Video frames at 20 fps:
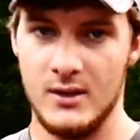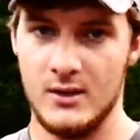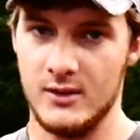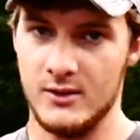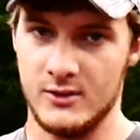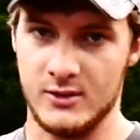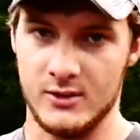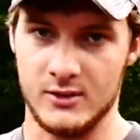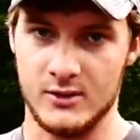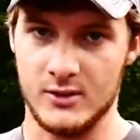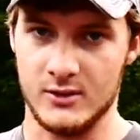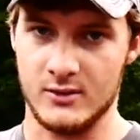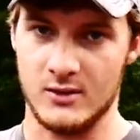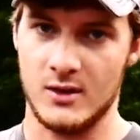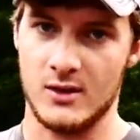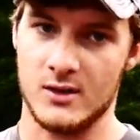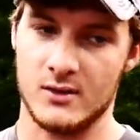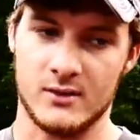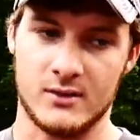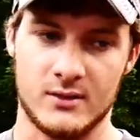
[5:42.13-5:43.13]
it should just
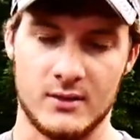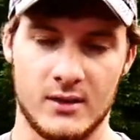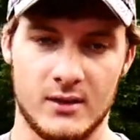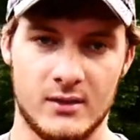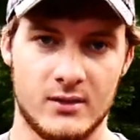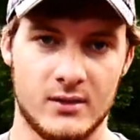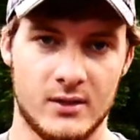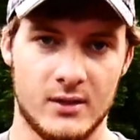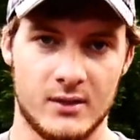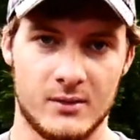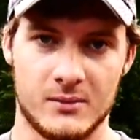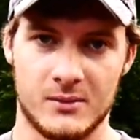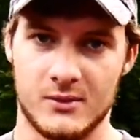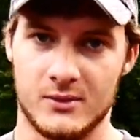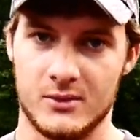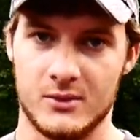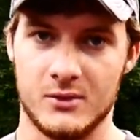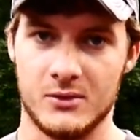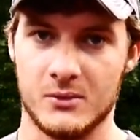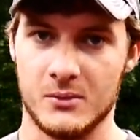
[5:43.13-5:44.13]
lock the seeds in as
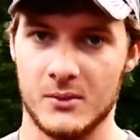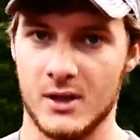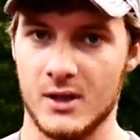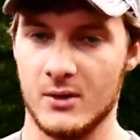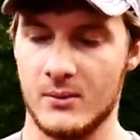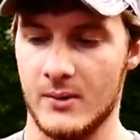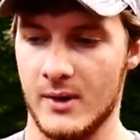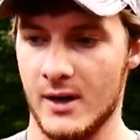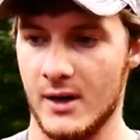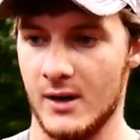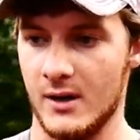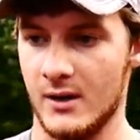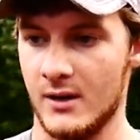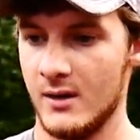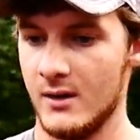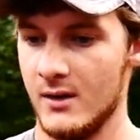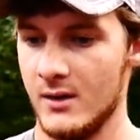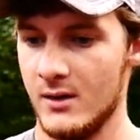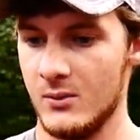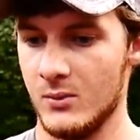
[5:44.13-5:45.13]
soon as we get a rain.
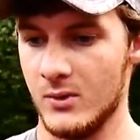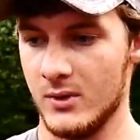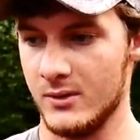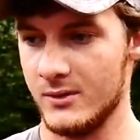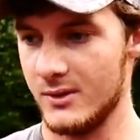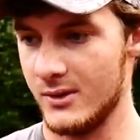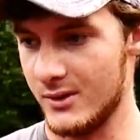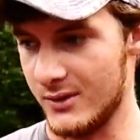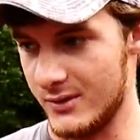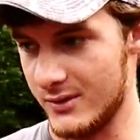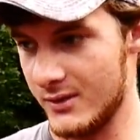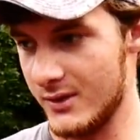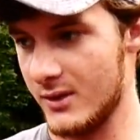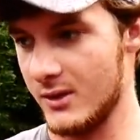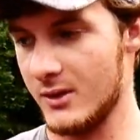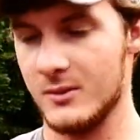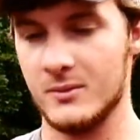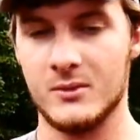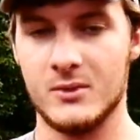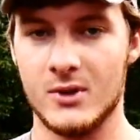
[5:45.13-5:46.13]
We
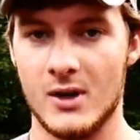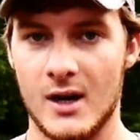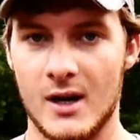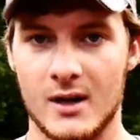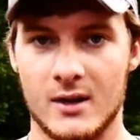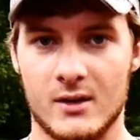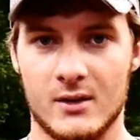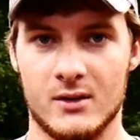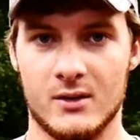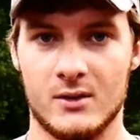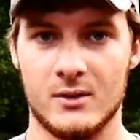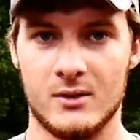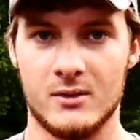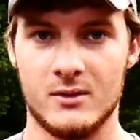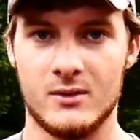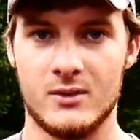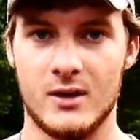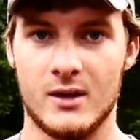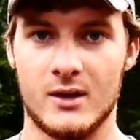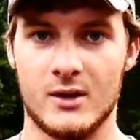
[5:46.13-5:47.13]
considered
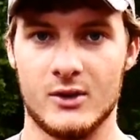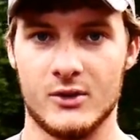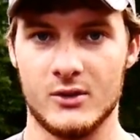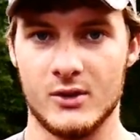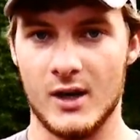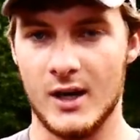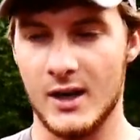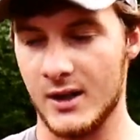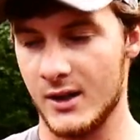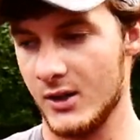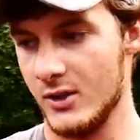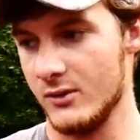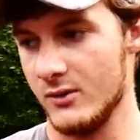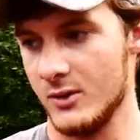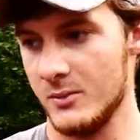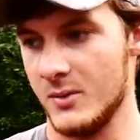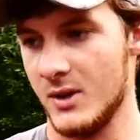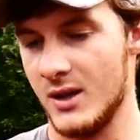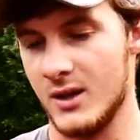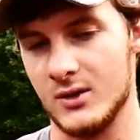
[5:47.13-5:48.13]
taking a drag over
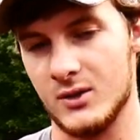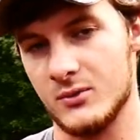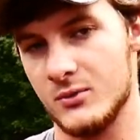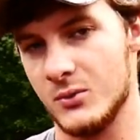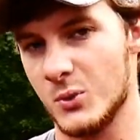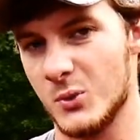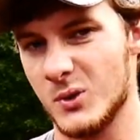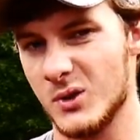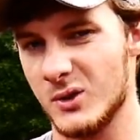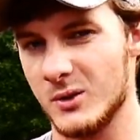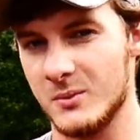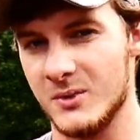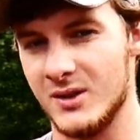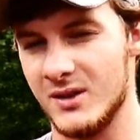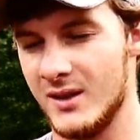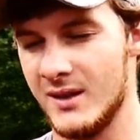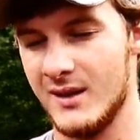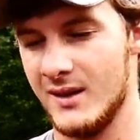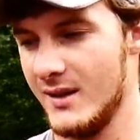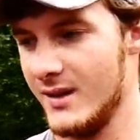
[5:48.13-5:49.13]
it behind the four-wheeler, but
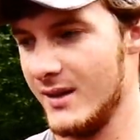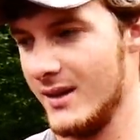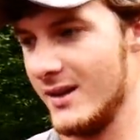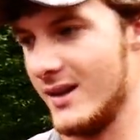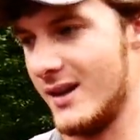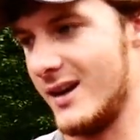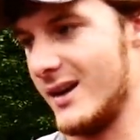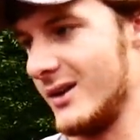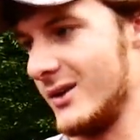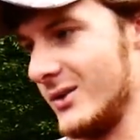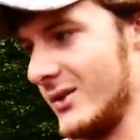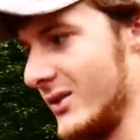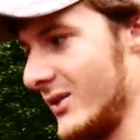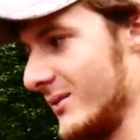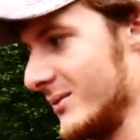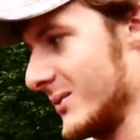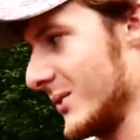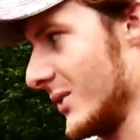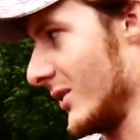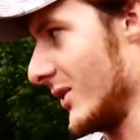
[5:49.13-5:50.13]
I don't
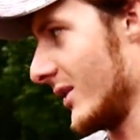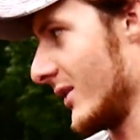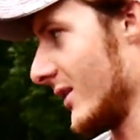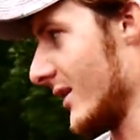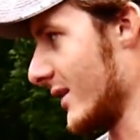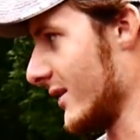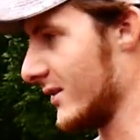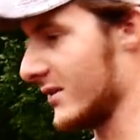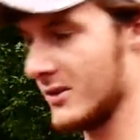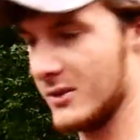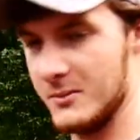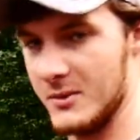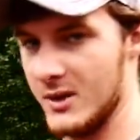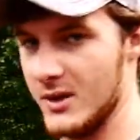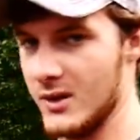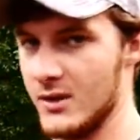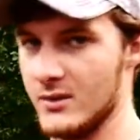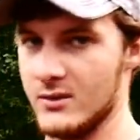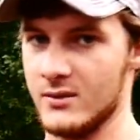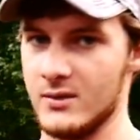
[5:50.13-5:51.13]
really think it's going to be
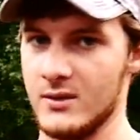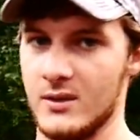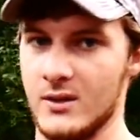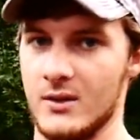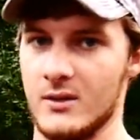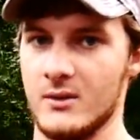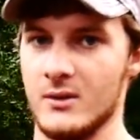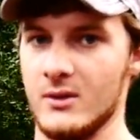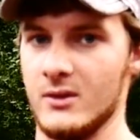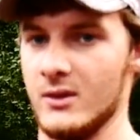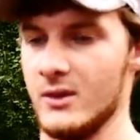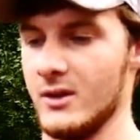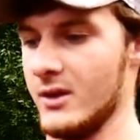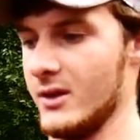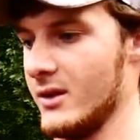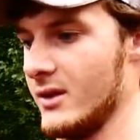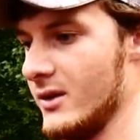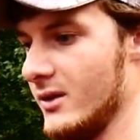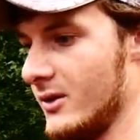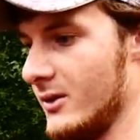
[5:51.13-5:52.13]
necessary, really.
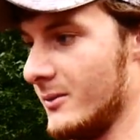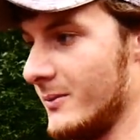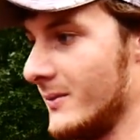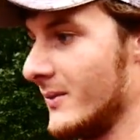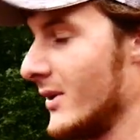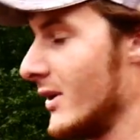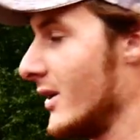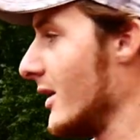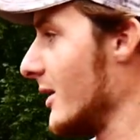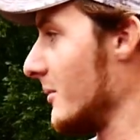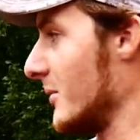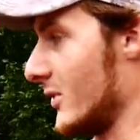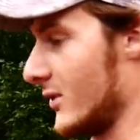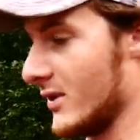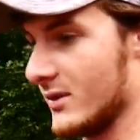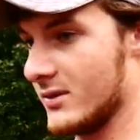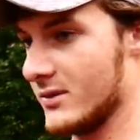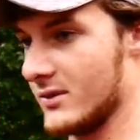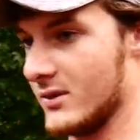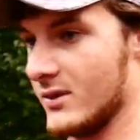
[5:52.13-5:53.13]
But
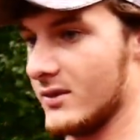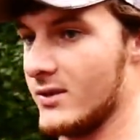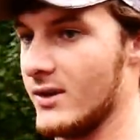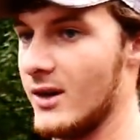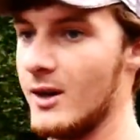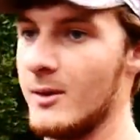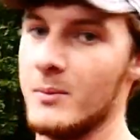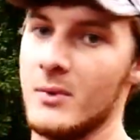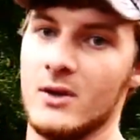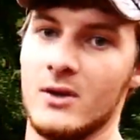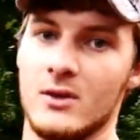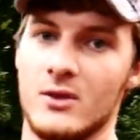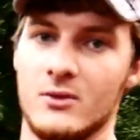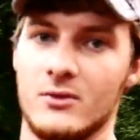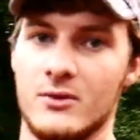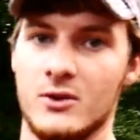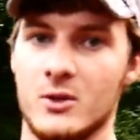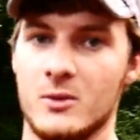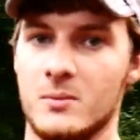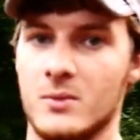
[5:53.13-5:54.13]
this is the top end of the
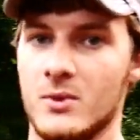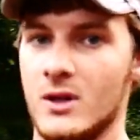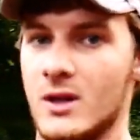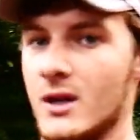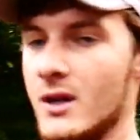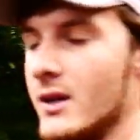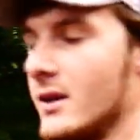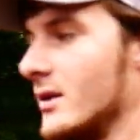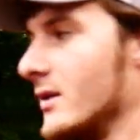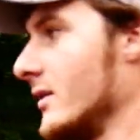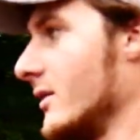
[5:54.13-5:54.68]
food plot.